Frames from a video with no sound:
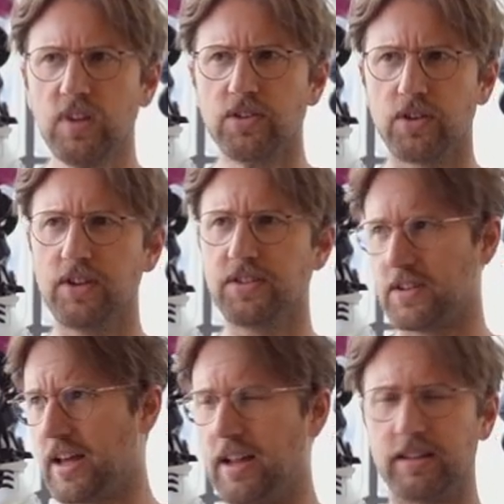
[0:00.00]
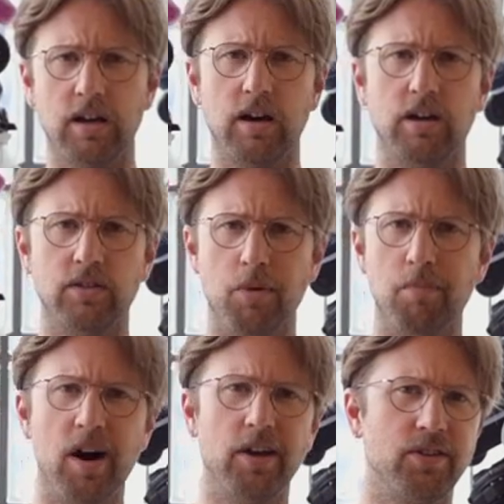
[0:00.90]
So this is kind of like the
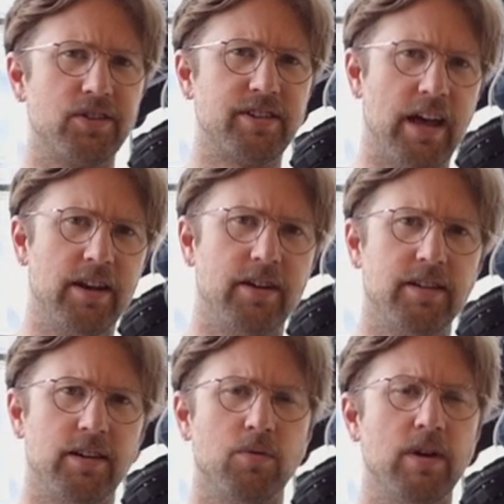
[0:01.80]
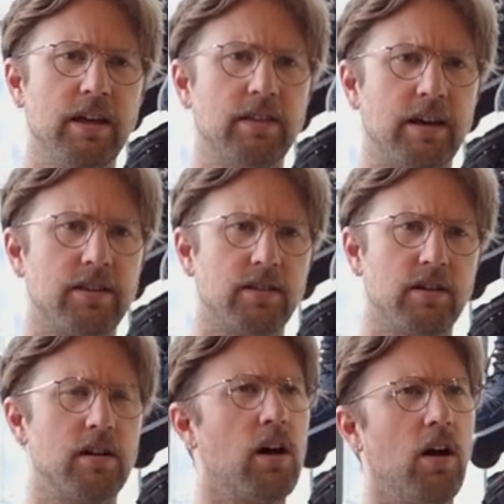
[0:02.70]
modern standard in a way, that
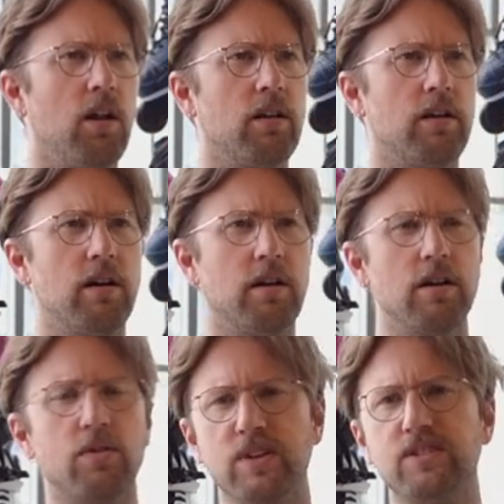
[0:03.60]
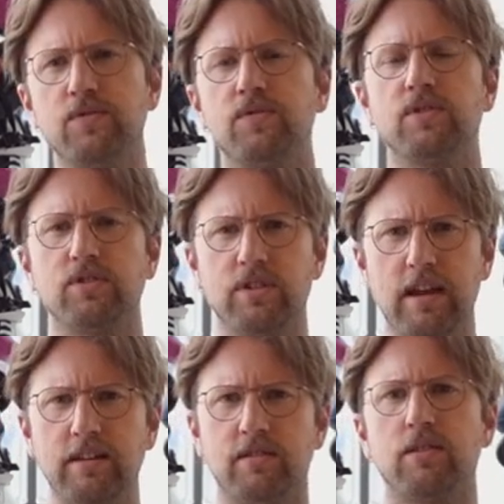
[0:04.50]
all aggressive
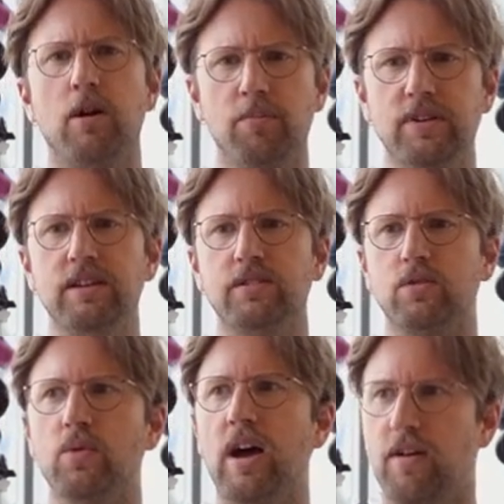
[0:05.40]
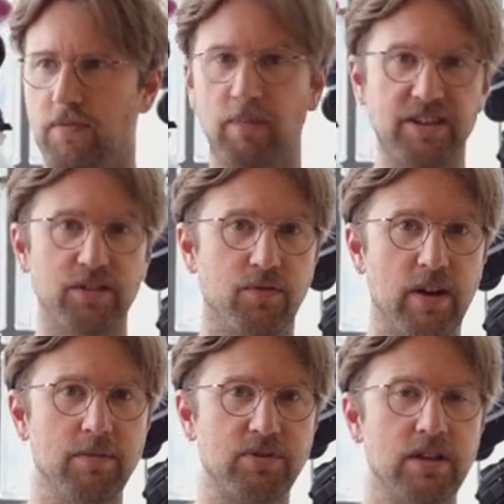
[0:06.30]
skate companies who have plastic
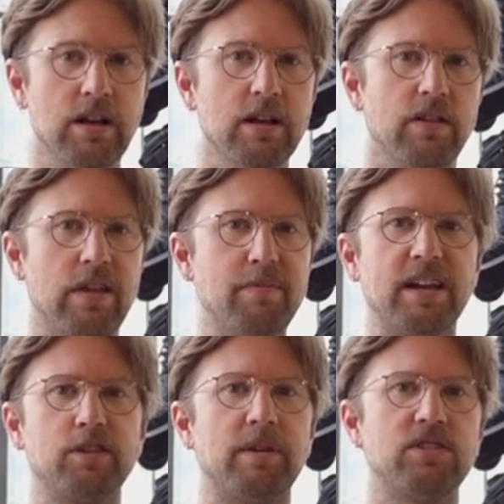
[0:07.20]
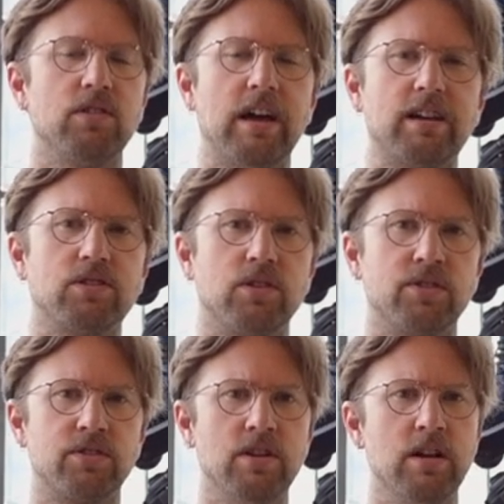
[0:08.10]
frames, they make special
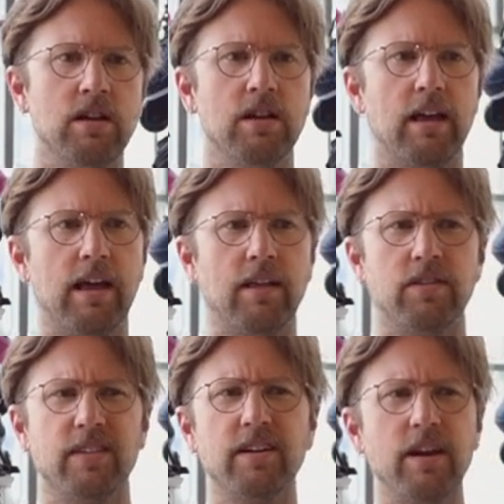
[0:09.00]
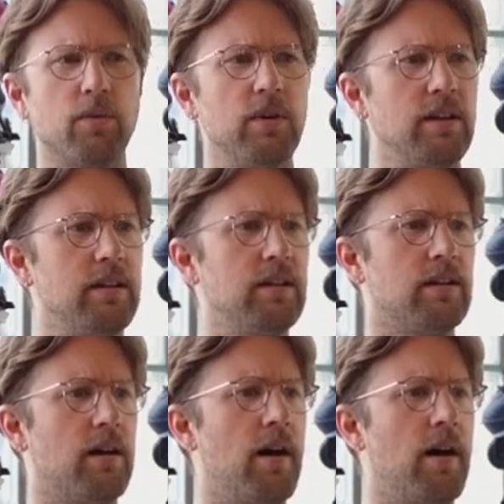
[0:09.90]
axles, and they're not really